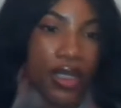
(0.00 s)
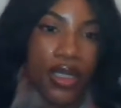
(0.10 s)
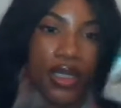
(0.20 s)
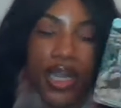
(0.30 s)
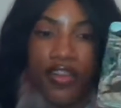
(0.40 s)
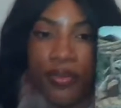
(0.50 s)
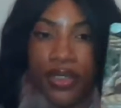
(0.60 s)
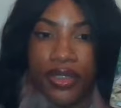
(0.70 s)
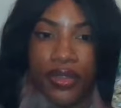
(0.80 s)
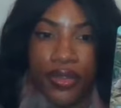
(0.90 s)
Nine of
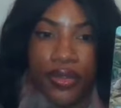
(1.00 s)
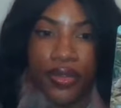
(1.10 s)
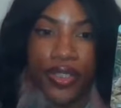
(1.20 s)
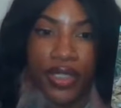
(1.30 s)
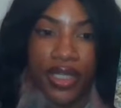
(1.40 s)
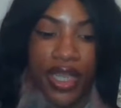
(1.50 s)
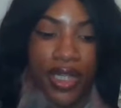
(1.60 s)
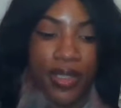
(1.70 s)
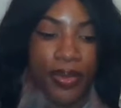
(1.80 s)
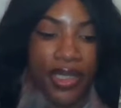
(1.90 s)
Pentacles.
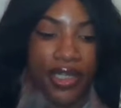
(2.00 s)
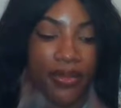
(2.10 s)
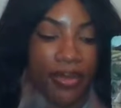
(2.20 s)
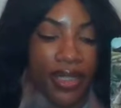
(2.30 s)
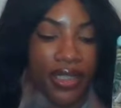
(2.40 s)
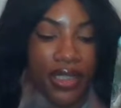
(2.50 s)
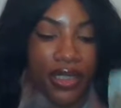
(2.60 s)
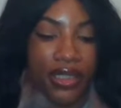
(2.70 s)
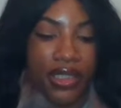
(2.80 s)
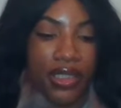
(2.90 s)
Yes, be
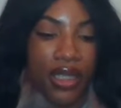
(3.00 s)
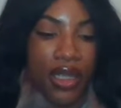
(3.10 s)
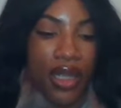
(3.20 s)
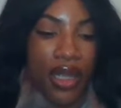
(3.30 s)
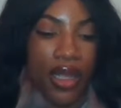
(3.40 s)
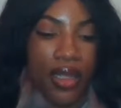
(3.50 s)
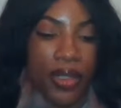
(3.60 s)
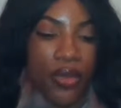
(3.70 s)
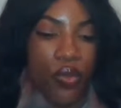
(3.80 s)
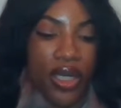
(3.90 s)
independent
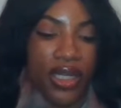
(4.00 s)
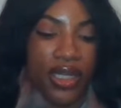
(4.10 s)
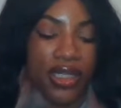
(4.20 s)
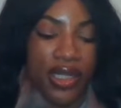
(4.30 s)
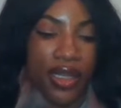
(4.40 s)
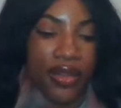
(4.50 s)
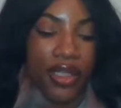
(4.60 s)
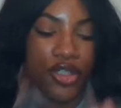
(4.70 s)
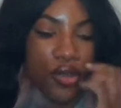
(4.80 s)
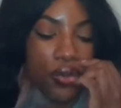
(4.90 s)
in what it is
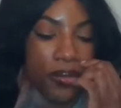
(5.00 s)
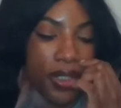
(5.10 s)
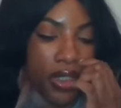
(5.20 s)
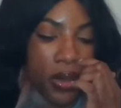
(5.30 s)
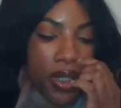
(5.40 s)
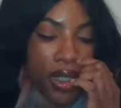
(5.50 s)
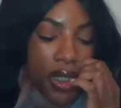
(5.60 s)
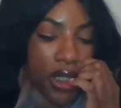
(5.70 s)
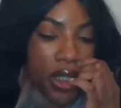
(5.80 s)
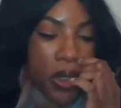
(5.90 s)
that you will be
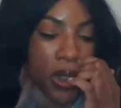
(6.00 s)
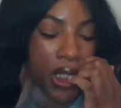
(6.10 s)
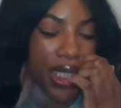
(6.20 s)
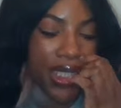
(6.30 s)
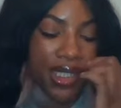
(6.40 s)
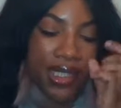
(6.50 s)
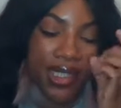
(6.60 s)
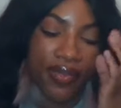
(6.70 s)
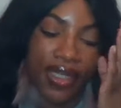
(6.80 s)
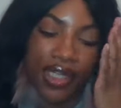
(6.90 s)
doing. There is a
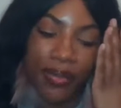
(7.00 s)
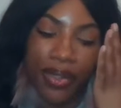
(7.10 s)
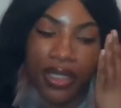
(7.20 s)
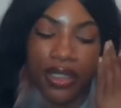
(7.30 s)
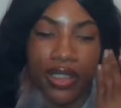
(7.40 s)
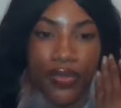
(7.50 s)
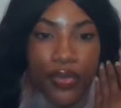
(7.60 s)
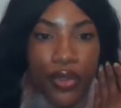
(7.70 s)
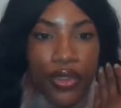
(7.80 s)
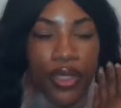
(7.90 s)
sense of independence
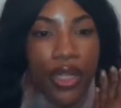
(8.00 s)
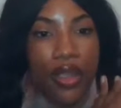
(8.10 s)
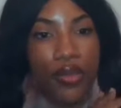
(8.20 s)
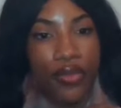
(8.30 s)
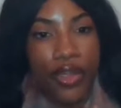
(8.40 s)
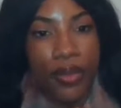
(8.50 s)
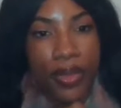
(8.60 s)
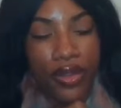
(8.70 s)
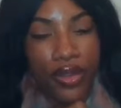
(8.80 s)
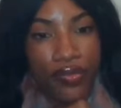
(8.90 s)
for the
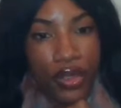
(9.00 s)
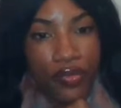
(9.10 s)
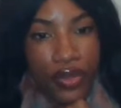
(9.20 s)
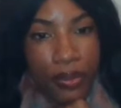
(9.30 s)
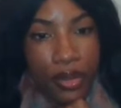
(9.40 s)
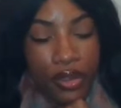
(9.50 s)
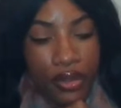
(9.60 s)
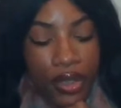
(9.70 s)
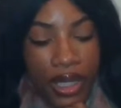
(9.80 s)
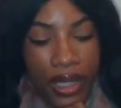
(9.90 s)
month of November.
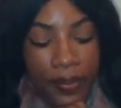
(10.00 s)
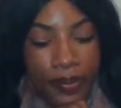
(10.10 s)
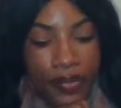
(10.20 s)
Okay.